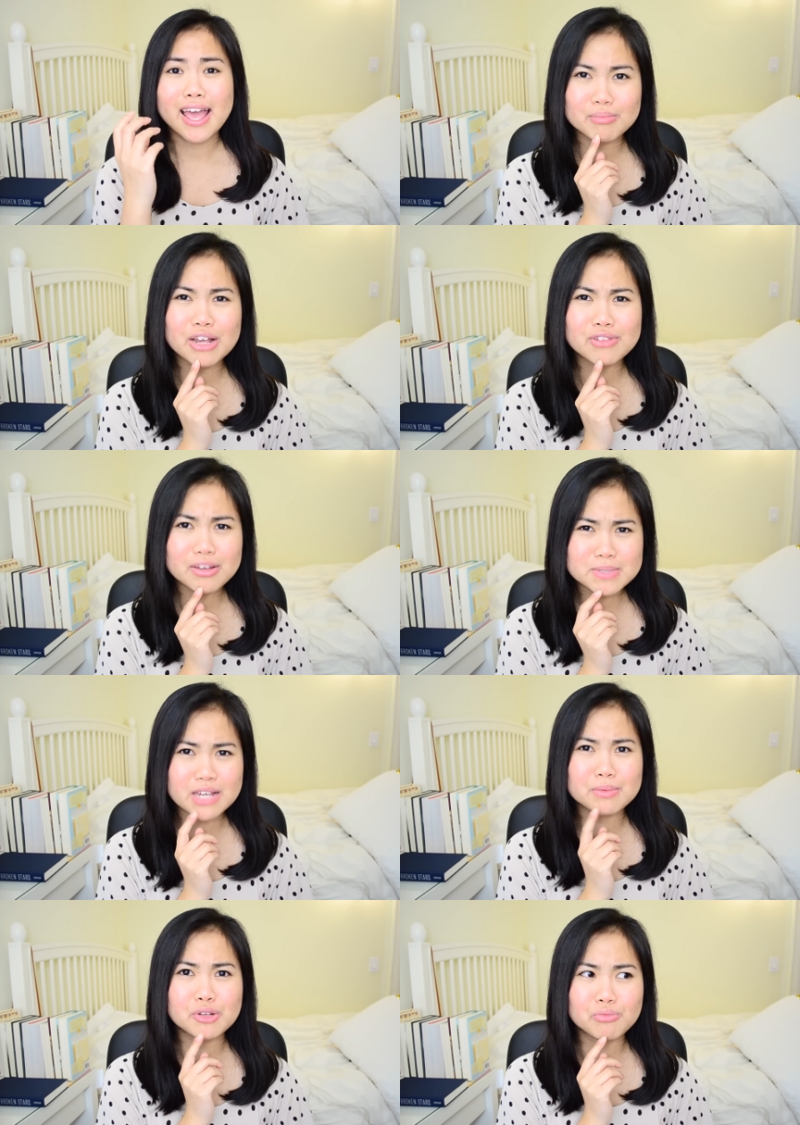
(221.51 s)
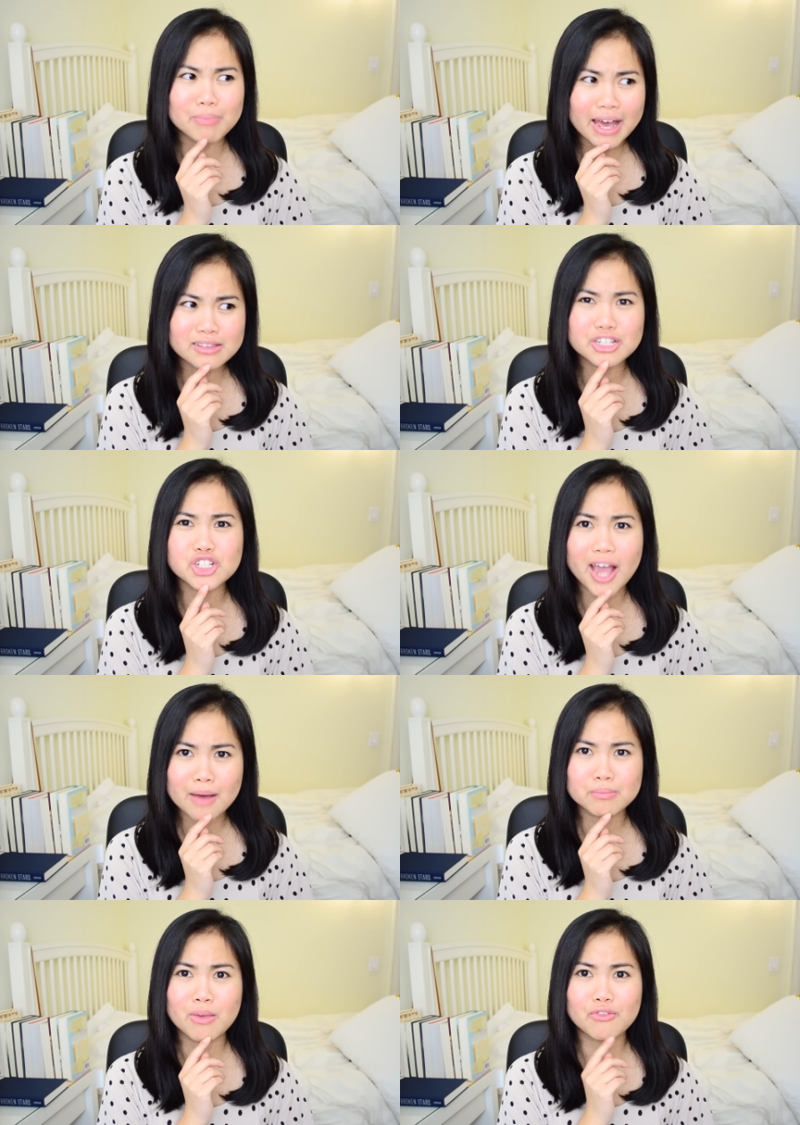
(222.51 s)
My lips have been badly
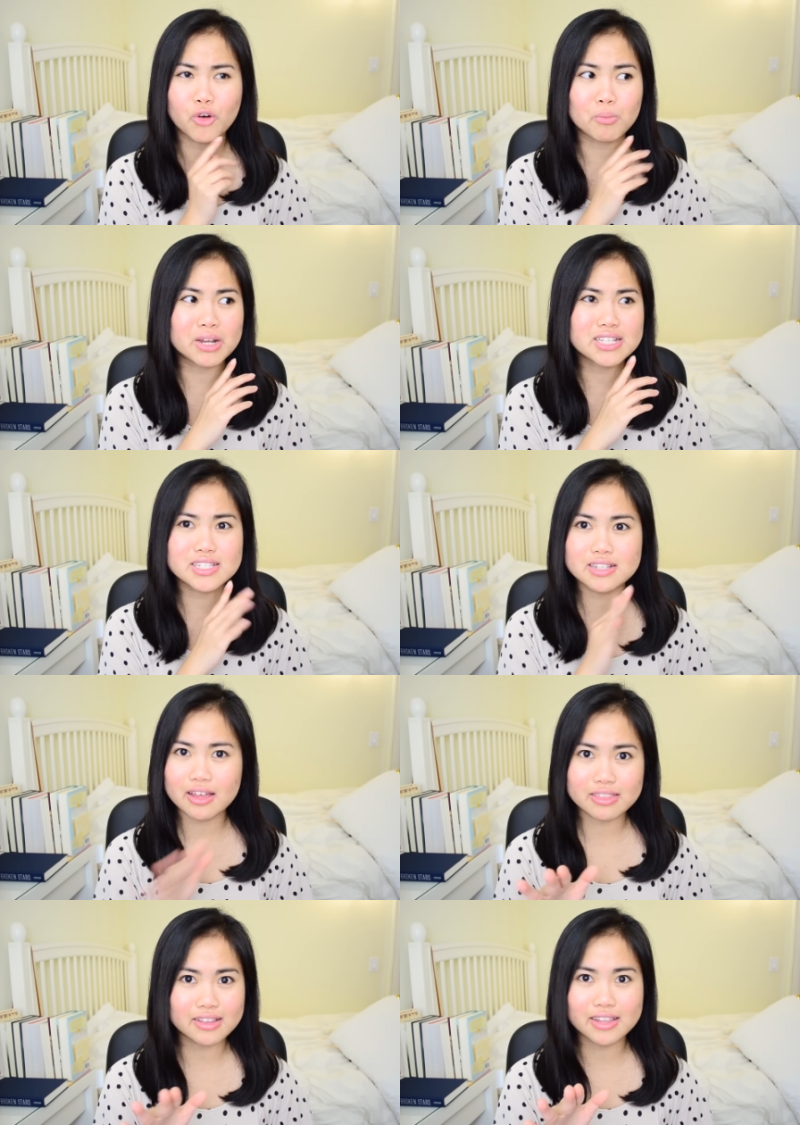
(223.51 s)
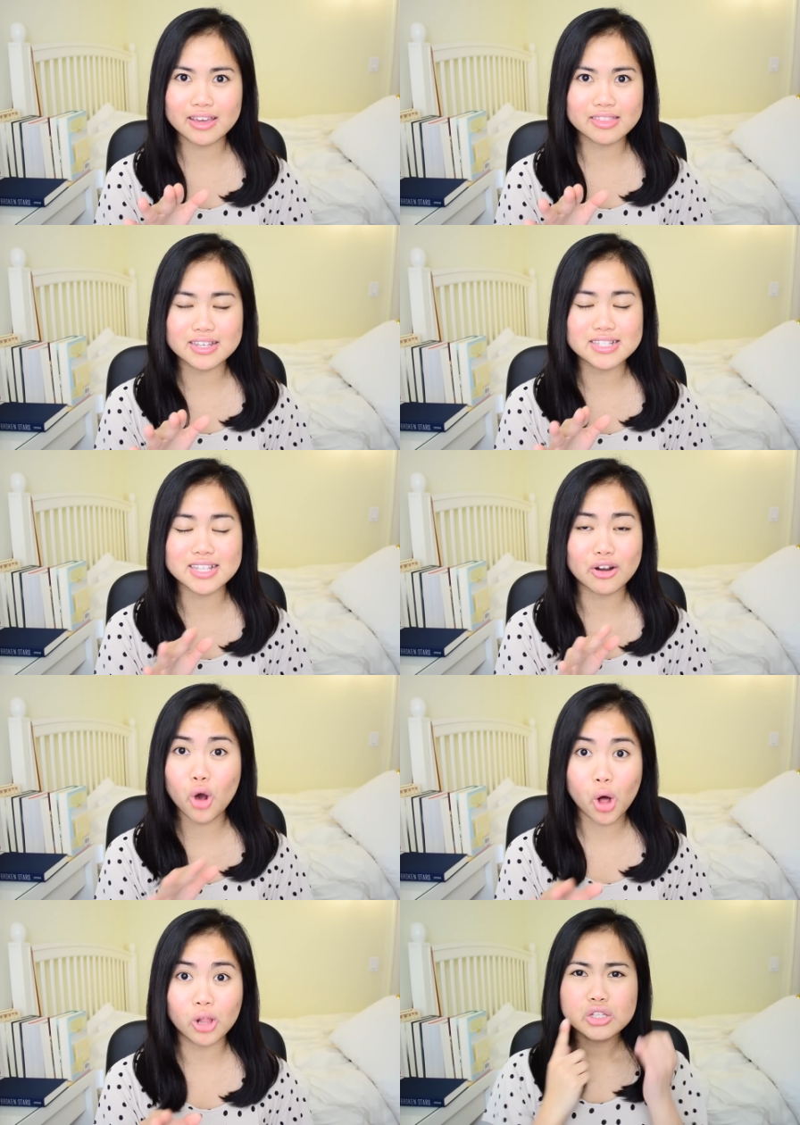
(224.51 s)
chapped before, but it's nothing like this at
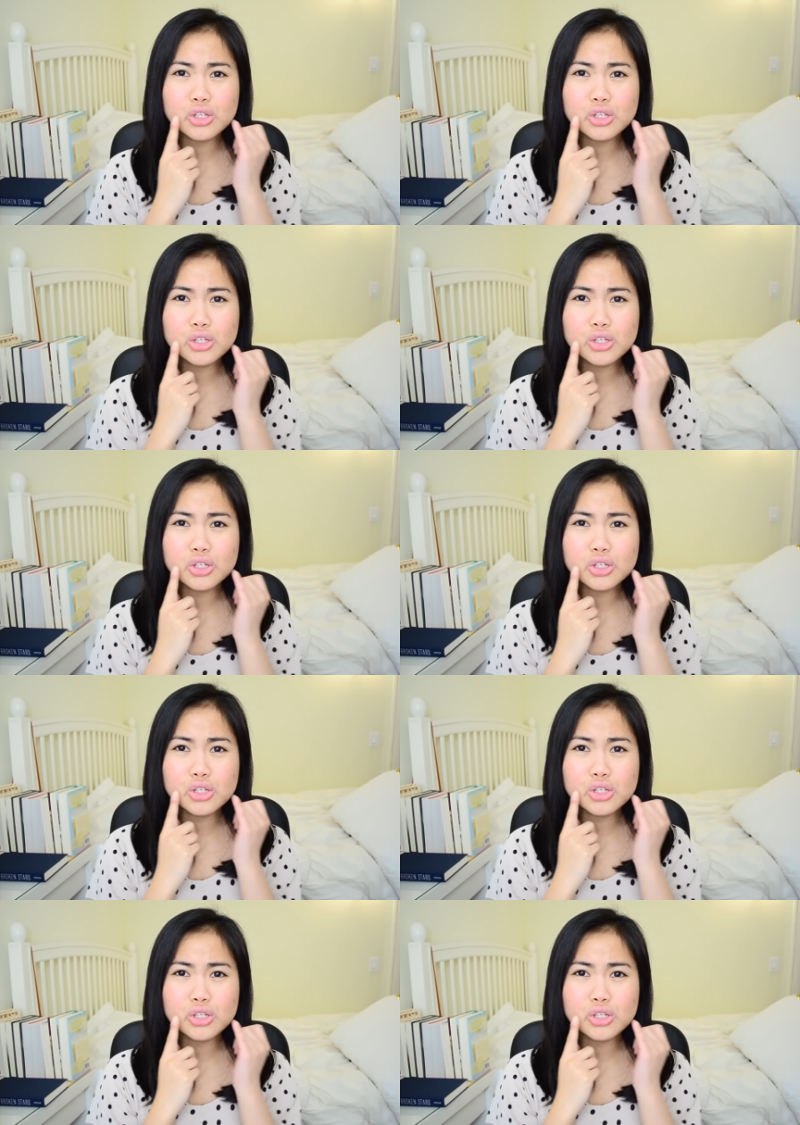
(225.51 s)
all.